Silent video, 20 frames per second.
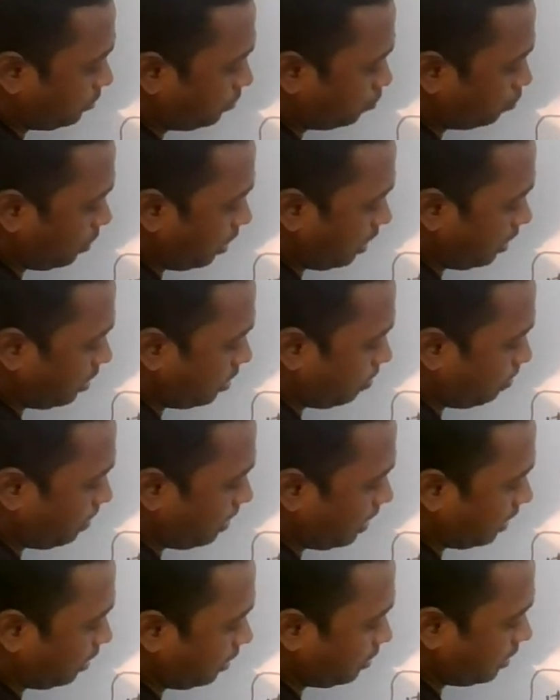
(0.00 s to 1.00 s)
So
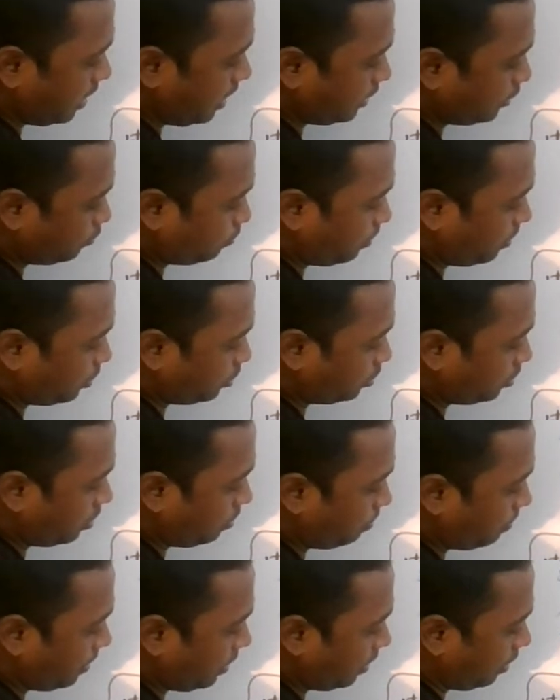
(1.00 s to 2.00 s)
ultimately the
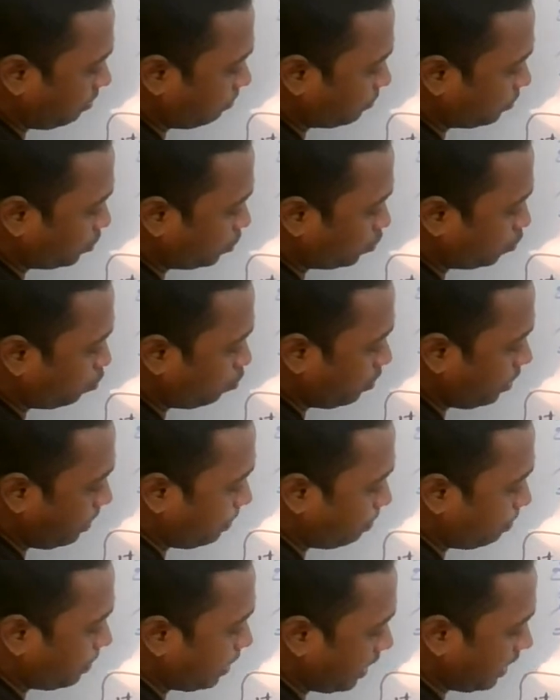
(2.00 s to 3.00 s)
expression becomes
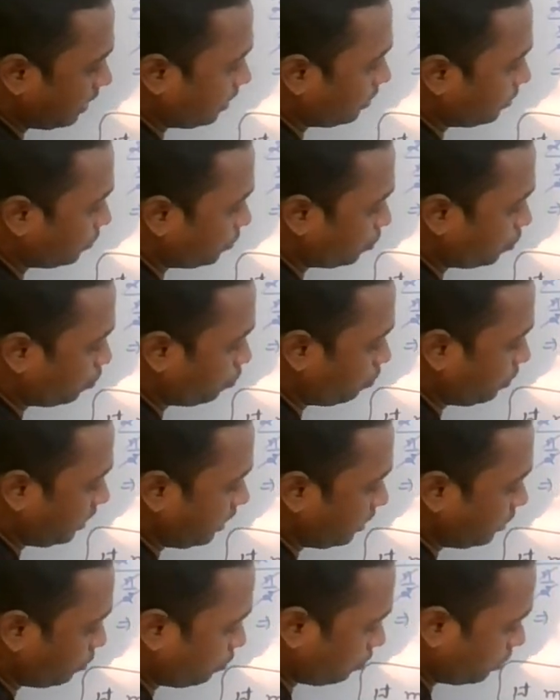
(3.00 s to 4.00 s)
2m minus 2
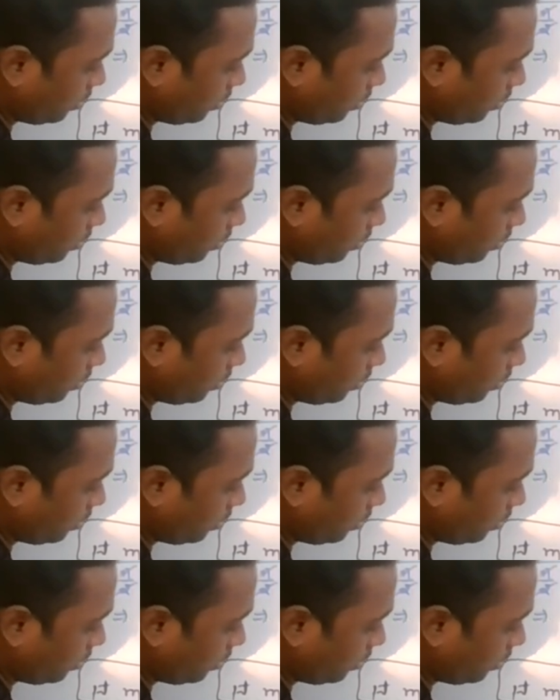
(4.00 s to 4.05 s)
into